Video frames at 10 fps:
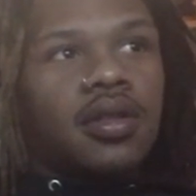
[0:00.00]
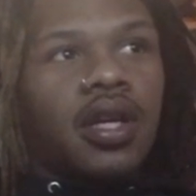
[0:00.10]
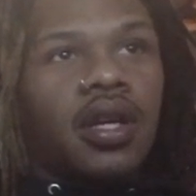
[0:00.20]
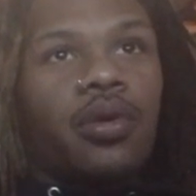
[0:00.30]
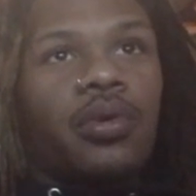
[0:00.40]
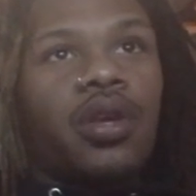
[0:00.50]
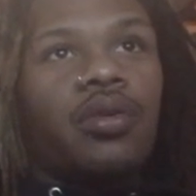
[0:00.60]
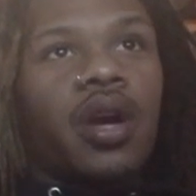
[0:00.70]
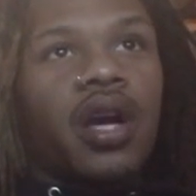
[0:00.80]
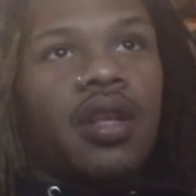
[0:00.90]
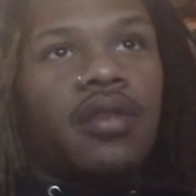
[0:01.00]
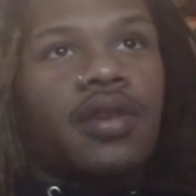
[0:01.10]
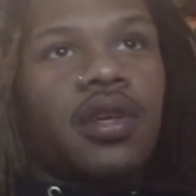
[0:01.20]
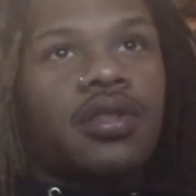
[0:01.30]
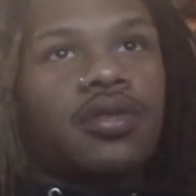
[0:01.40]
Nigga, we ready.
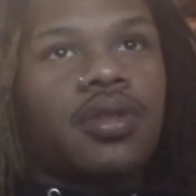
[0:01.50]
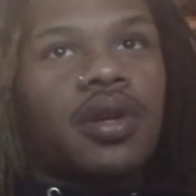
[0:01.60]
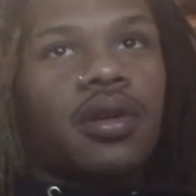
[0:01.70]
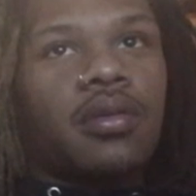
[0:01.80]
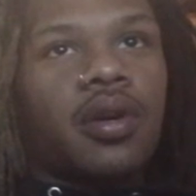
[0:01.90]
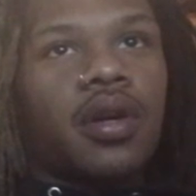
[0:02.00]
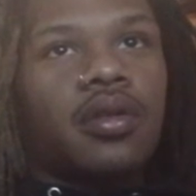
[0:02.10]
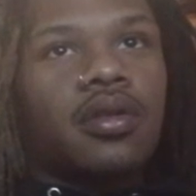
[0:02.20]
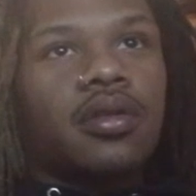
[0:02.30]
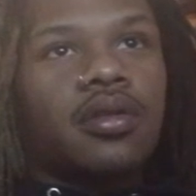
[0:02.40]
Fuck is you talking about?